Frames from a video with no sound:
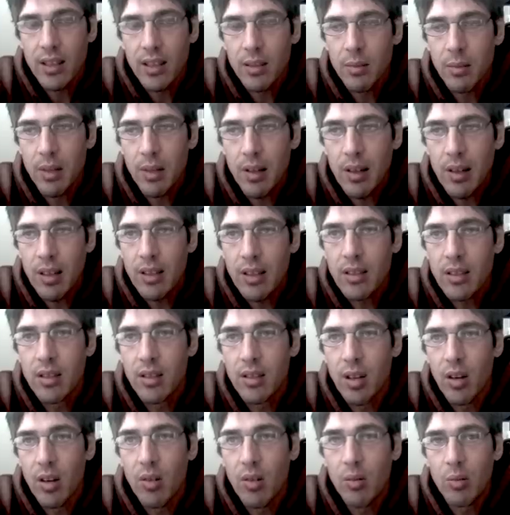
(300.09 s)
americans
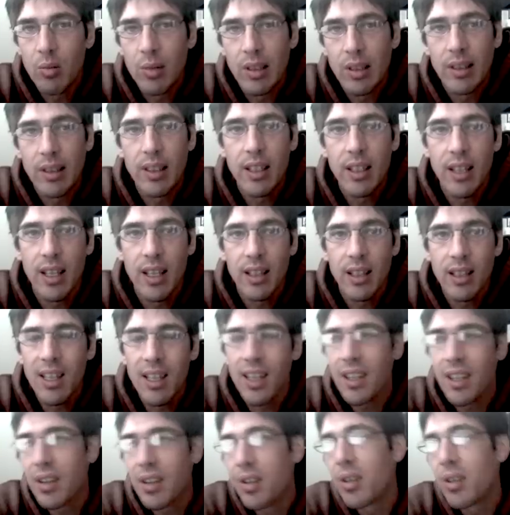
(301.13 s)
don't really get
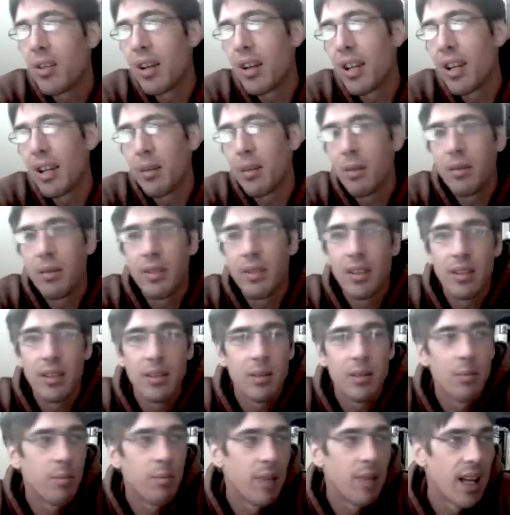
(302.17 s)
they know hey we've done
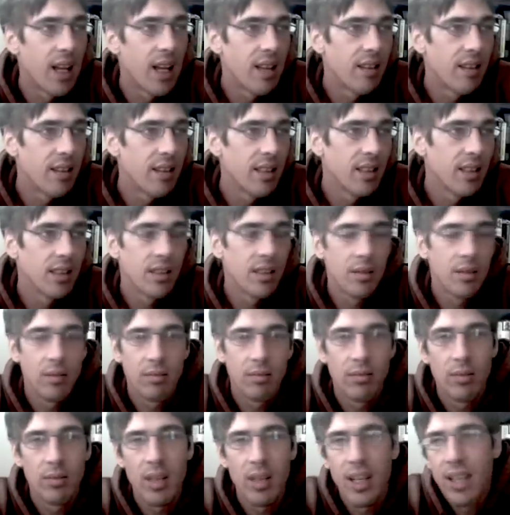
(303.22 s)
some bad things and
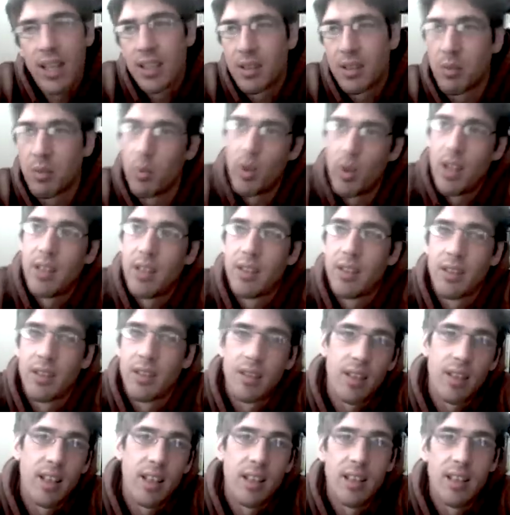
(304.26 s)
we had some
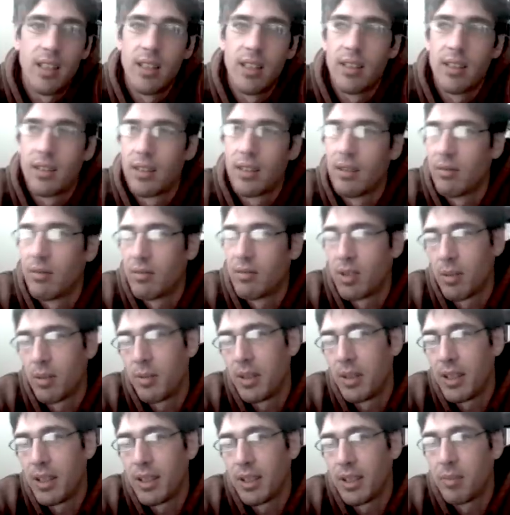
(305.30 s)
racist ideas
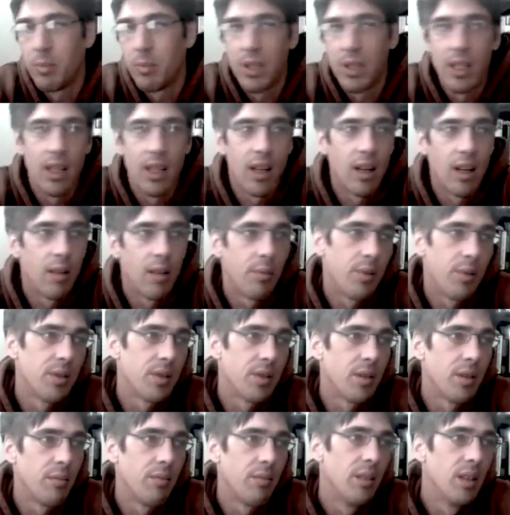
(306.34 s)
somebody gets beat up or
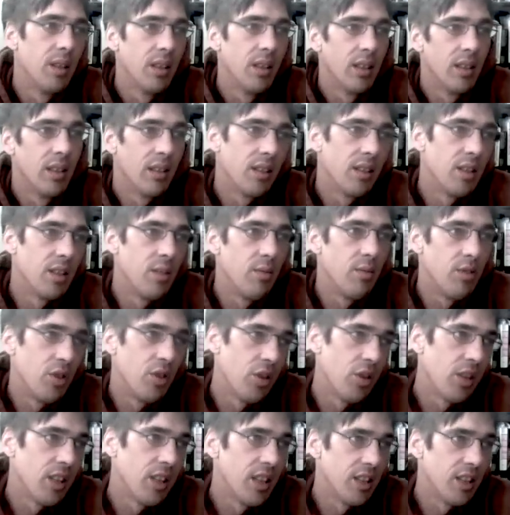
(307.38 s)
some the
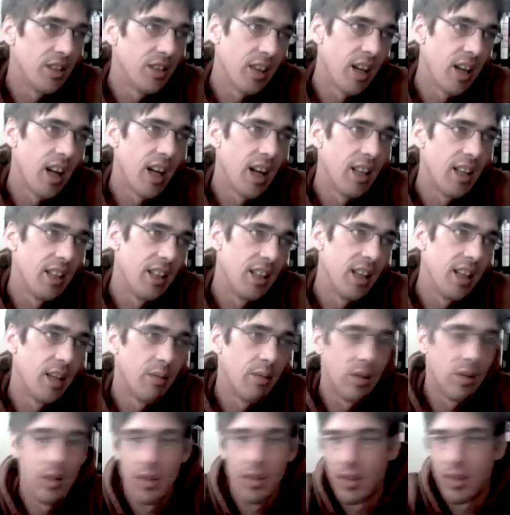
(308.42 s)
jerkiest guy in the
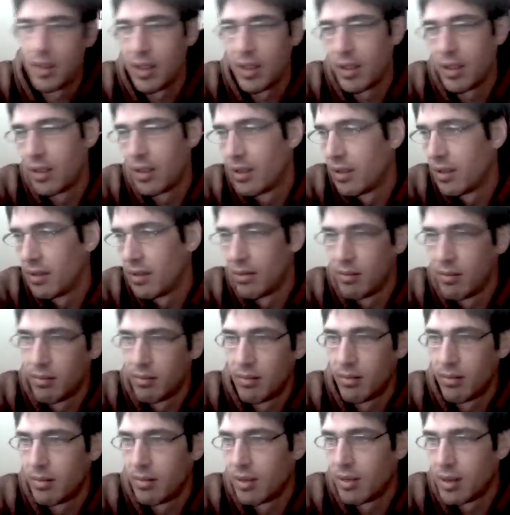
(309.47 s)
neighborhood does
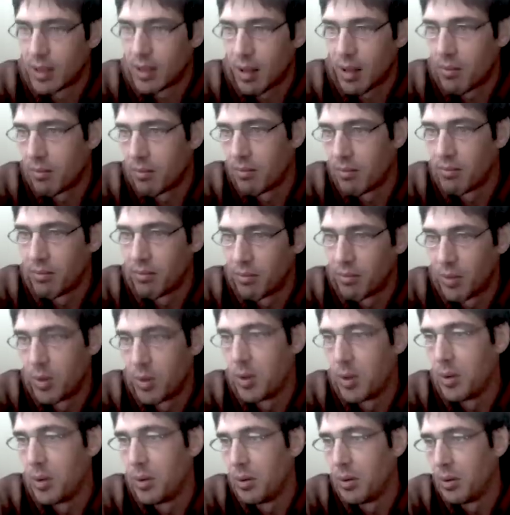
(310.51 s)
something
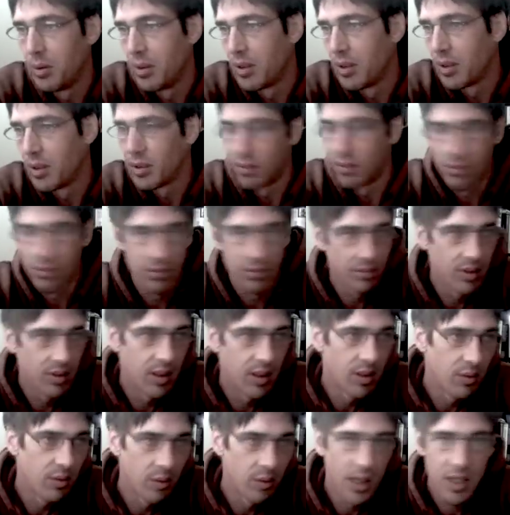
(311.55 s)
rude to you
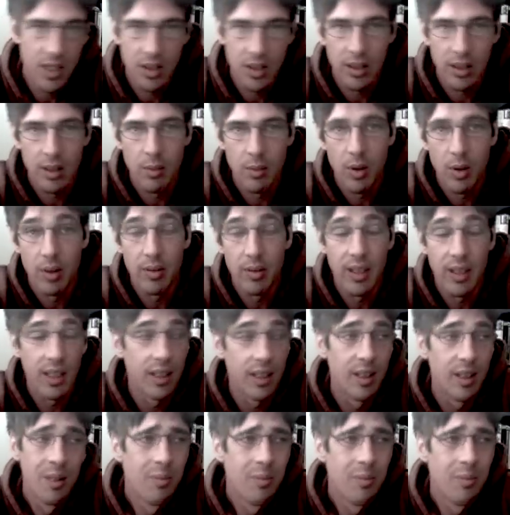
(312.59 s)
know racially motivated